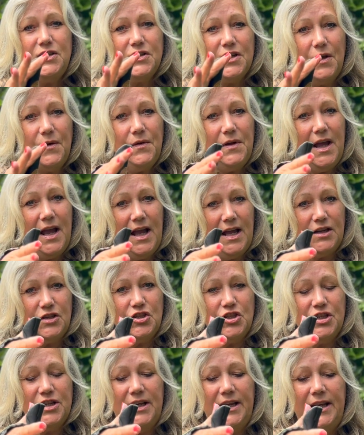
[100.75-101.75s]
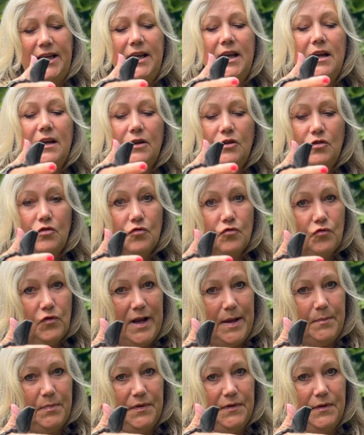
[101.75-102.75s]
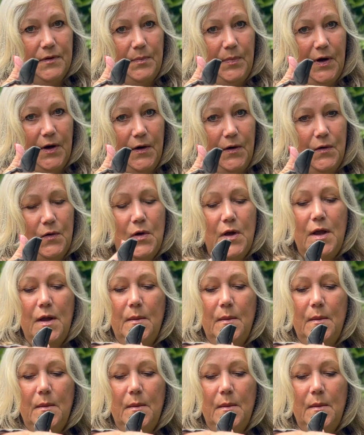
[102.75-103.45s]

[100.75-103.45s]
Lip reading: don't actually grip the pole,